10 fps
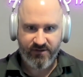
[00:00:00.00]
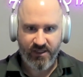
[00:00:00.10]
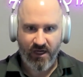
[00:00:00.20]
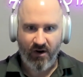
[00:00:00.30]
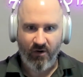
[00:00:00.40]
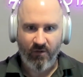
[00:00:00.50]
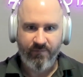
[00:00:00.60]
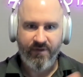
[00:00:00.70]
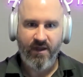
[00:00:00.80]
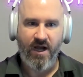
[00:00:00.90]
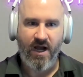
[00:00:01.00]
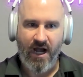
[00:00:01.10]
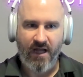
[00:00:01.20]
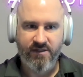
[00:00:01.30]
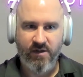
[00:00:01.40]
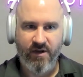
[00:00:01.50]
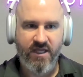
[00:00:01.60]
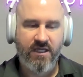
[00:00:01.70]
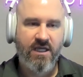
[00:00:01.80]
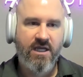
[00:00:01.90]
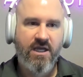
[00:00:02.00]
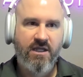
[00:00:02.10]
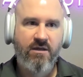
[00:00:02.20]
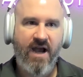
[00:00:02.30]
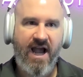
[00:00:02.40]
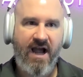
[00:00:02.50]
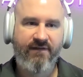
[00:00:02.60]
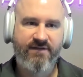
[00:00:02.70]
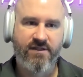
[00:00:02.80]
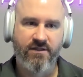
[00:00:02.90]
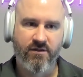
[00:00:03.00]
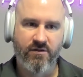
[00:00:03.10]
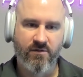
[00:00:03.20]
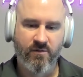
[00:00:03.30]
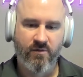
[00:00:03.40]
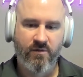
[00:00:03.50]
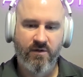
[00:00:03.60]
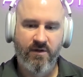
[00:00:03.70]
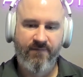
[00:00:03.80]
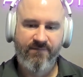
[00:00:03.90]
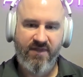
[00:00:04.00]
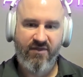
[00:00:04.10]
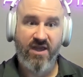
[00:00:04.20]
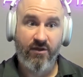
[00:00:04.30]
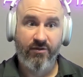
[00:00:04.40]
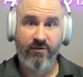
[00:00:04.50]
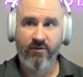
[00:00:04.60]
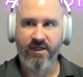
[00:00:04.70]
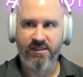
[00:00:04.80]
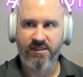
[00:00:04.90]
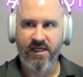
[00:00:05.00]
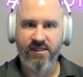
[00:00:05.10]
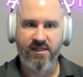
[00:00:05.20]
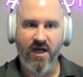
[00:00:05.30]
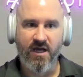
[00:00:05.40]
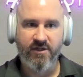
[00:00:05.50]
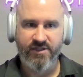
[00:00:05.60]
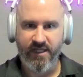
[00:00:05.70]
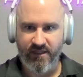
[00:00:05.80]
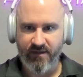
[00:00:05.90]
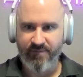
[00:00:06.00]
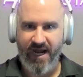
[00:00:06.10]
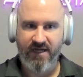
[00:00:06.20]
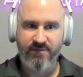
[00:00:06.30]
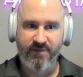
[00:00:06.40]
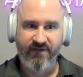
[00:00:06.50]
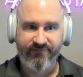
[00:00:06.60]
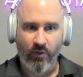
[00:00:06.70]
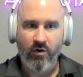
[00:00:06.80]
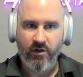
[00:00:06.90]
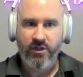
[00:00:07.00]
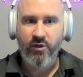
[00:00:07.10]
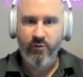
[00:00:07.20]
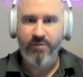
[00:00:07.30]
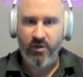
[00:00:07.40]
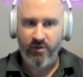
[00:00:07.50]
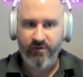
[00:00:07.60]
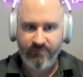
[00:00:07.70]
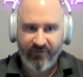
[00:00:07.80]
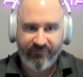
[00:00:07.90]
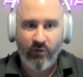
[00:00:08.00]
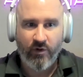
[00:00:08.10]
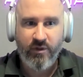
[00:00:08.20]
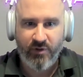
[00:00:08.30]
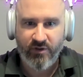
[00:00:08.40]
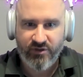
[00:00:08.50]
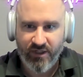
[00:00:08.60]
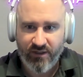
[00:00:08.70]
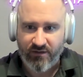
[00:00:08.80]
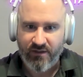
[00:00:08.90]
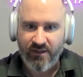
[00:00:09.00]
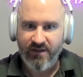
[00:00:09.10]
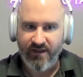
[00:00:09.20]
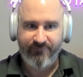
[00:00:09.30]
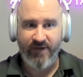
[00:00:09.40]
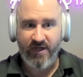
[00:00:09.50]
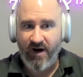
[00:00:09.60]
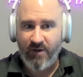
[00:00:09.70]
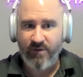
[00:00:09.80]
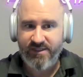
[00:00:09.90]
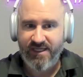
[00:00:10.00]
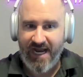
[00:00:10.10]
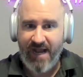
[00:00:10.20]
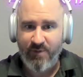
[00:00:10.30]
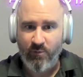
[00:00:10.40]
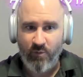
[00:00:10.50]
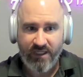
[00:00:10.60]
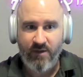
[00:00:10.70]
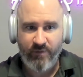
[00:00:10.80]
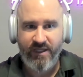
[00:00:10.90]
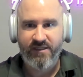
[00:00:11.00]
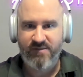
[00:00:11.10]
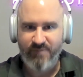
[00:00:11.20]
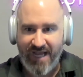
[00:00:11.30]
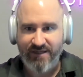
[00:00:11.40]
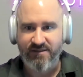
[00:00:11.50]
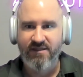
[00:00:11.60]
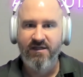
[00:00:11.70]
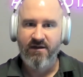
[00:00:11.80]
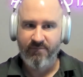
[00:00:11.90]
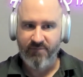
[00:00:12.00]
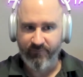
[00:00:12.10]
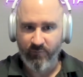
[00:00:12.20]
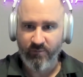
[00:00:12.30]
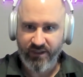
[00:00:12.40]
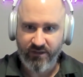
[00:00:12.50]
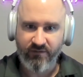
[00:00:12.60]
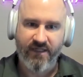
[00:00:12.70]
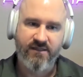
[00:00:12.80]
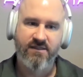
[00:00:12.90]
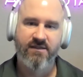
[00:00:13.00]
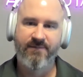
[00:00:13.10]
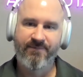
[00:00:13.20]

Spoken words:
So I think you have to think through these things and understand the impact before you pull the trigger. Like figure out what's going to happen. What can we expect? But when we do this,